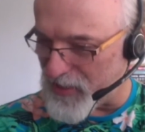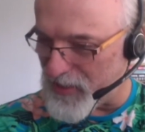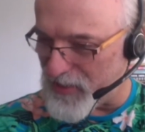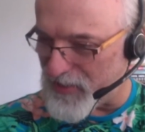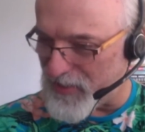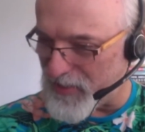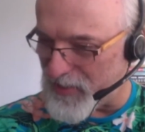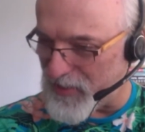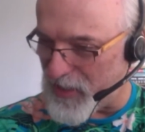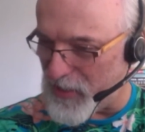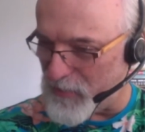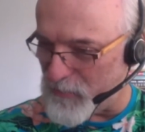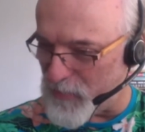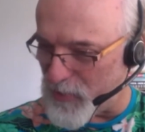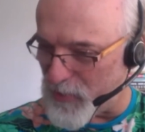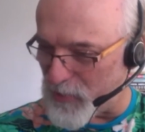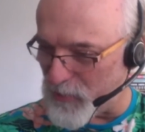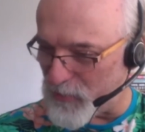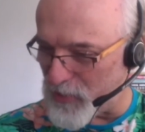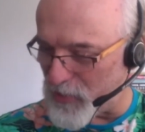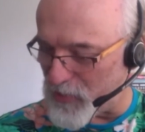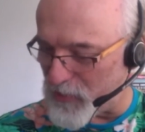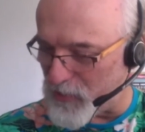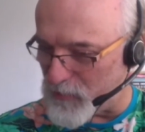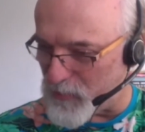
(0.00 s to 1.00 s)
He
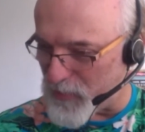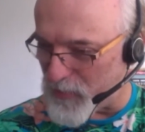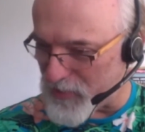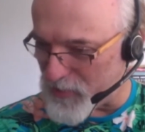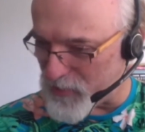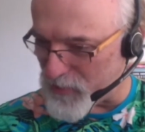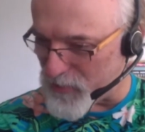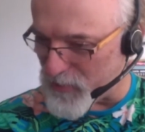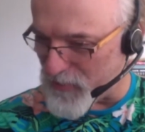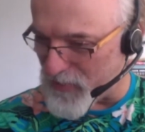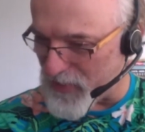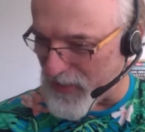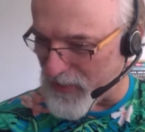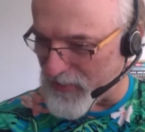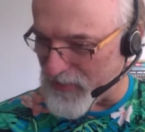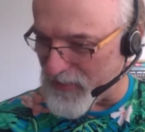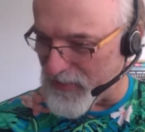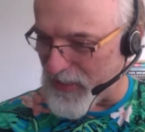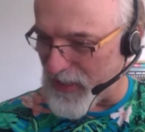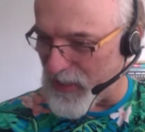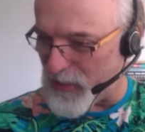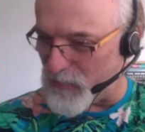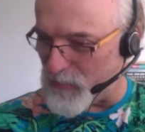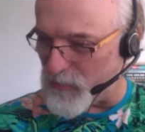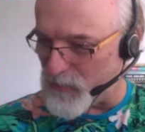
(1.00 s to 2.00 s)
wrote on Twitter that
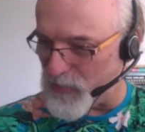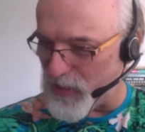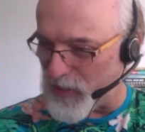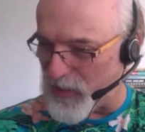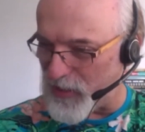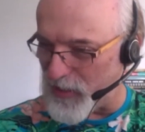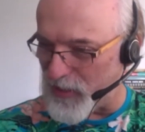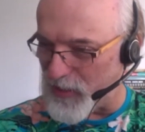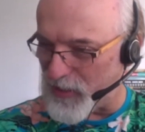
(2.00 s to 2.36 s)
now